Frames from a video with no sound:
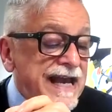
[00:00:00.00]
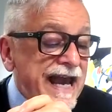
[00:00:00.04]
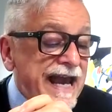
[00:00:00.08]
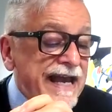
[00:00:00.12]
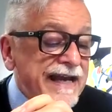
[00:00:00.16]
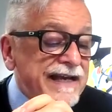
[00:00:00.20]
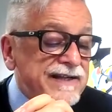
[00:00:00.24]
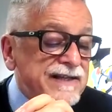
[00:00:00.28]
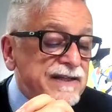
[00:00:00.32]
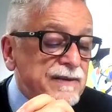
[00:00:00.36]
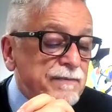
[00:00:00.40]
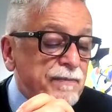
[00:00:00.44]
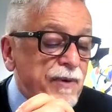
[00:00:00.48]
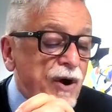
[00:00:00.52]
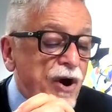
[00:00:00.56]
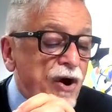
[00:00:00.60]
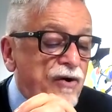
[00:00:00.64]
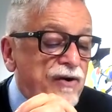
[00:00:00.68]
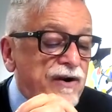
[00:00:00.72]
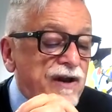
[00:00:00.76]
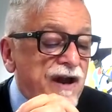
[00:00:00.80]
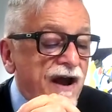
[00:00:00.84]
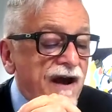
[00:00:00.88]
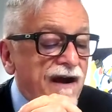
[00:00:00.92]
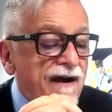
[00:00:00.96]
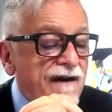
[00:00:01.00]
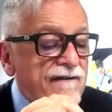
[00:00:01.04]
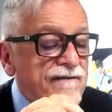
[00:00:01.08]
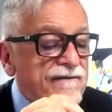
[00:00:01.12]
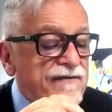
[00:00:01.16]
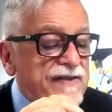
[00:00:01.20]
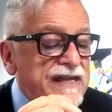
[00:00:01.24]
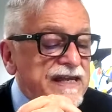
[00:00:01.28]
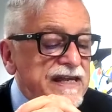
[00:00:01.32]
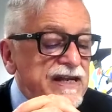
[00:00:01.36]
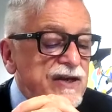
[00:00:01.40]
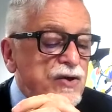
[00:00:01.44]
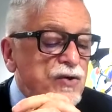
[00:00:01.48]
and is a part of
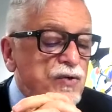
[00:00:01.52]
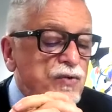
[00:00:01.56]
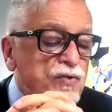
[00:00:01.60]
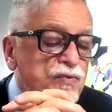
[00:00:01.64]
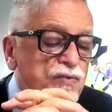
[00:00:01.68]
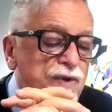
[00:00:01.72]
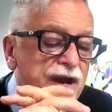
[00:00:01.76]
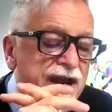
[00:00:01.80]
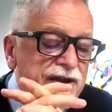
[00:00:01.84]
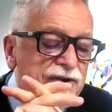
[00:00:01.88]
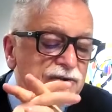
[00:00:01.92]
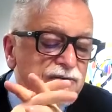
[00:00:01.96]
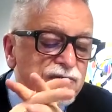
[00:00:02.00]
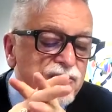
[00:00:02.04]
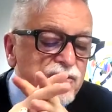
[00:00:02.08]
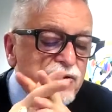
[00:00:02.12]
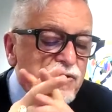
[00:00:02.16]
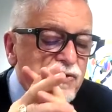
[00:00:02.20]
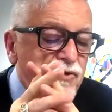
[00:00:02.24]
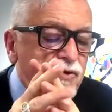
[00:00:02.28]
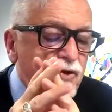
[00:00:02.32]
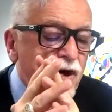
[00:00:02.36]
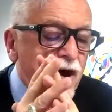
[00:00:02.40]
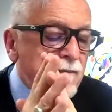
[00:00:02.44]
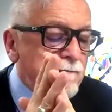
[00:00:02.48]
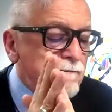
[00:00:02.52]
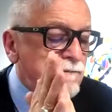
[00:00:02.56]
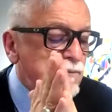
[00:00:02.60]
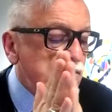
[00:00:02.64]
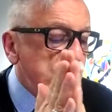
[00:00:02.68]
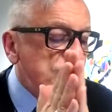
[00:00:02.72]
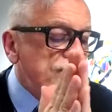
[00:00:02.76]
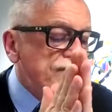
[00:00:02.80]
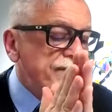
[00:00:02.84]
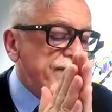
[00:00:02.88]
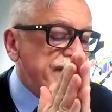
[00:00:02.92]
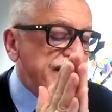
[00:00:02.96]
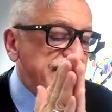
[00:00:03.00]
the greater New Thought
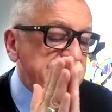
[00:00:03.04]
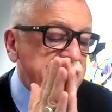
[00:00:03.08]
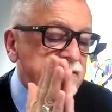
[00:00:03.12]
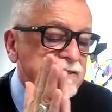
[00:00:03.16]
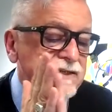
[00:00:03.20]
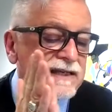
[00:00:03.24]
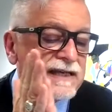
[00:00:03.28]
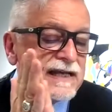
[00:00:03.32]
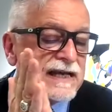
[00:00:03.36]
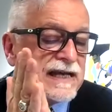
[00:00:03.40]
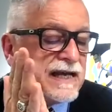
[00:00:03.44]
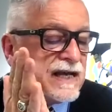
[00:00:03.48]
movement,